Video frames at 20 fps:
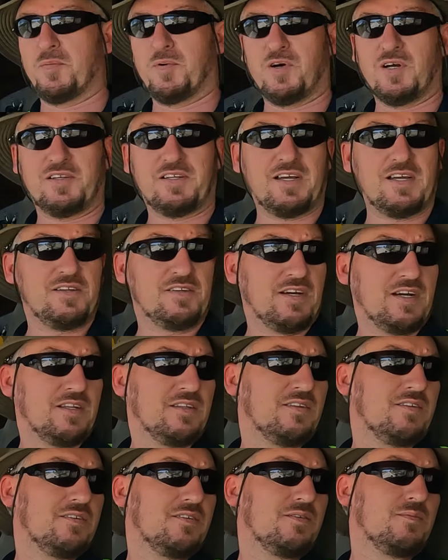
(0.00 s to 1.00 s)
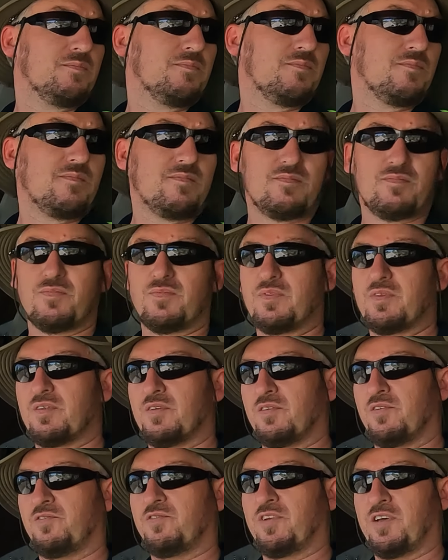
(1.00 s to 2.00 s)
my day done.
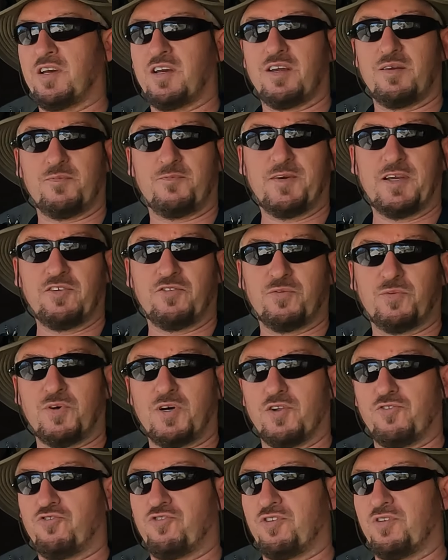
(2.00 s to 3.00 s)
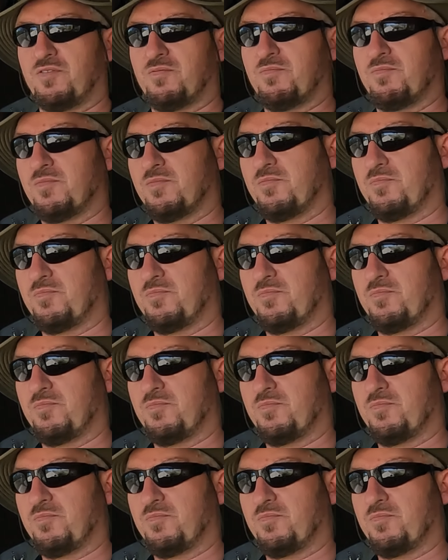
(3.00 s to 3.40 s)
So thanks for watching.